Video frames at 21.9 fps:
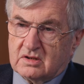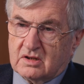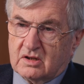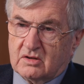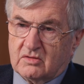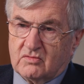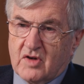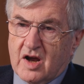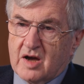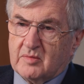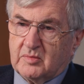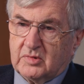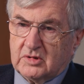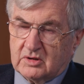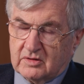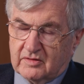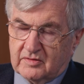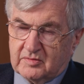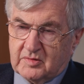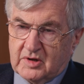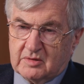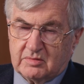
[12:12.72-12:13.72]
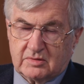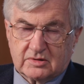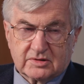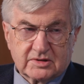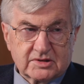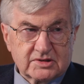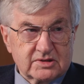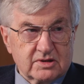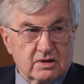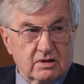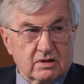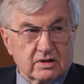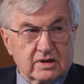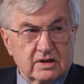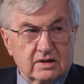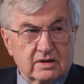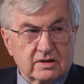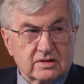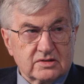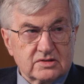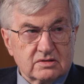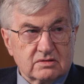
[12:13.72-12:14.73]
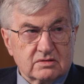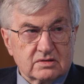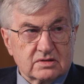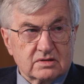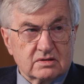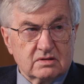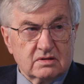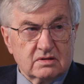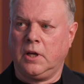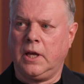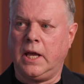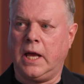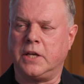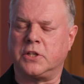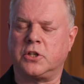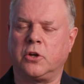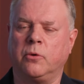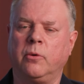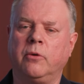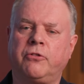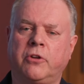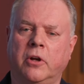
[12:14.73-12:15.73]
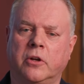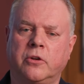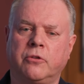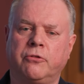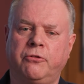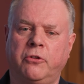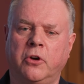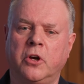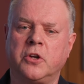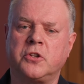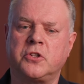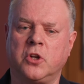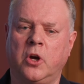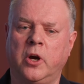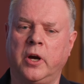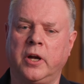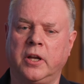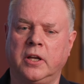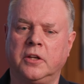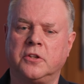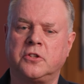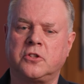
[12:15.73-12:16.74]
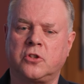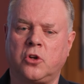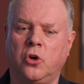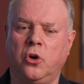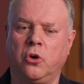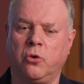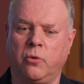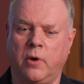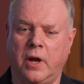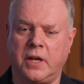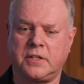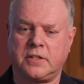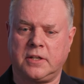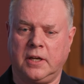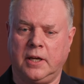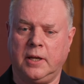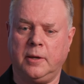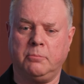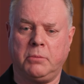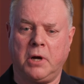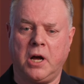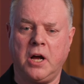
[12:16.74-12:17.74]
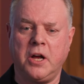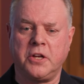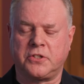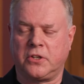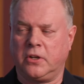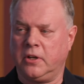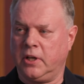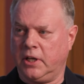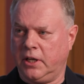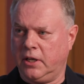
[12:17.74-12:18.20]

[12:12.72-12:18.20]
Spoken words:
a rabble of people to start killing Jews. Yeah, so we've got the first Zionist Congress in Basel